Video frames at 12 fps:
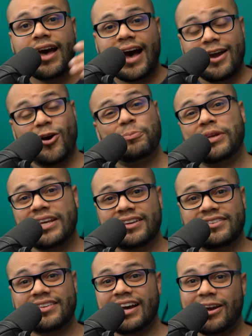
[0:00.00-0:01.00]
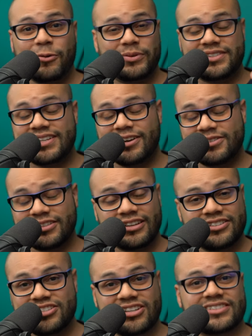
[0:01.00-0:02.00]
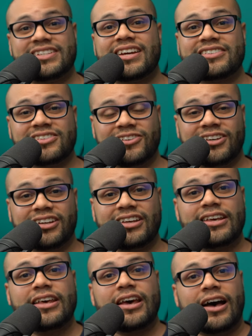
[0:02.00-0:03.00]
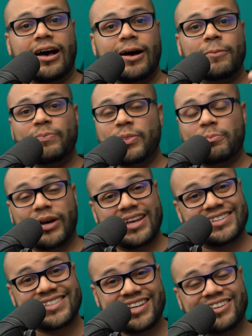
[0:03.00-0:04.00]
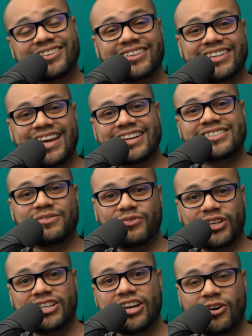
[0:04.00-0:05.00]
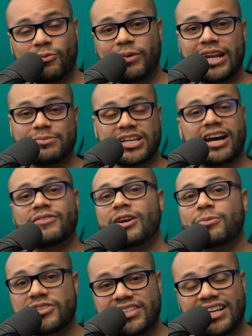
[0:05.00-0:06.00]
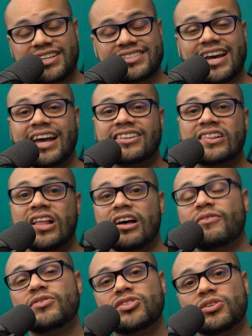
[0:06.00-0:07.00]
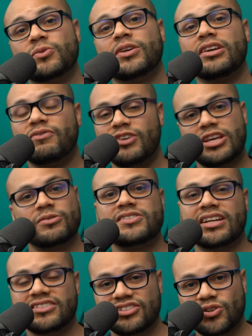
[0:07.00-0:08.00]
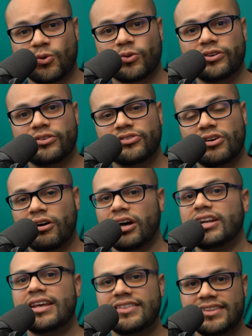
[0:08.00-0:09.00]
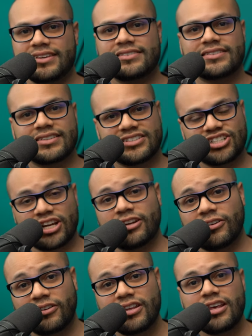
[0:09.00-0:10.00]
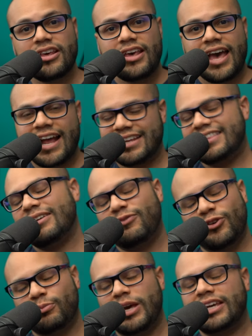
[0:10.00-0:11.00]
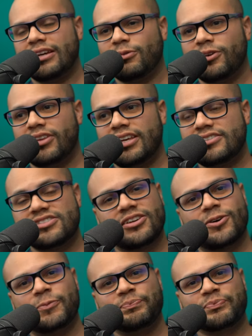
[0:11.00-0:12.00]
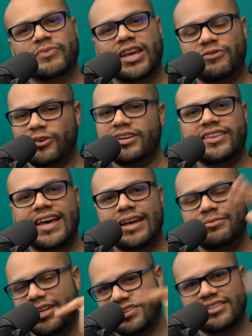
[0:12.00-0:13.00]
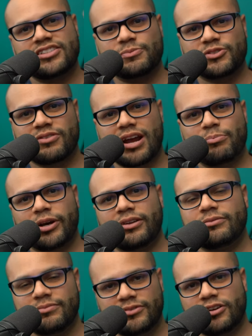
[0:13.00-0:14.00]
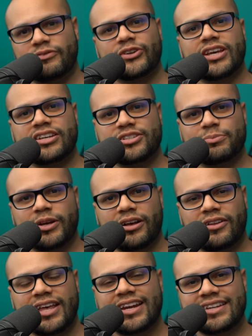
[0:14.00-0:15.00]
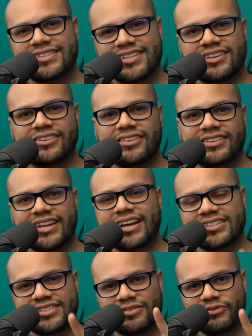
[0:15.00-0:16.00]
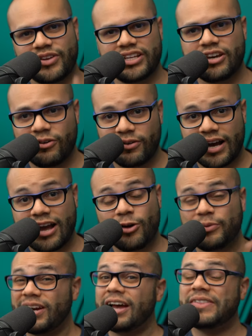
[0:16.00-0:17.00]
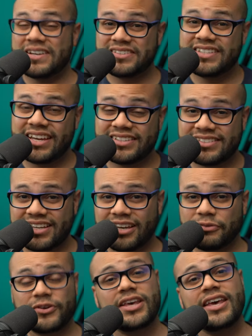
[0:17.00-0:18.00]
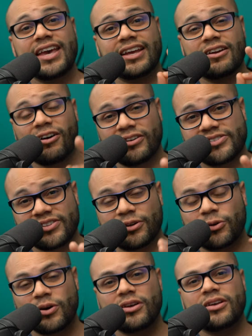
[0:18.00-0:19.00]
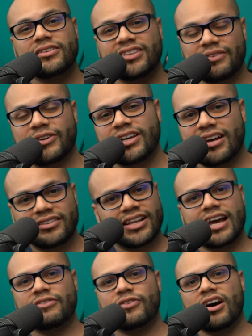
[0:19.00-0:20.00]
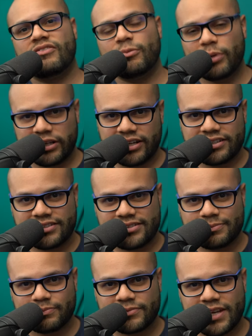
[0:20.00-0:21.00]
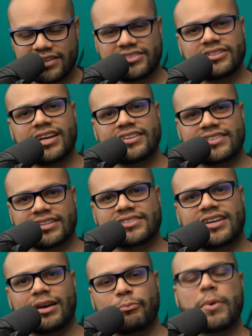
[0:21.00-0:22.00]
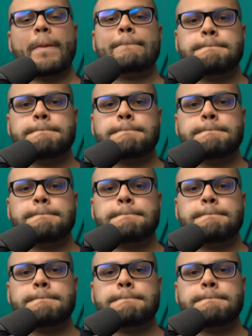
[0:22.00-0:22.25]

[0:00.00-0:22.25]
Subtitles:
I hope it is. I hope it sounds just as good. But until next video, my name's Javier Mercedes. I love doing video tech tutorials on this channel, anything filmmaking really. So if you're into that, hit the subscribe button, notification bell, and until next video, I hope you're out there staying safe and also living a life of abundance. I'll see you guys next time.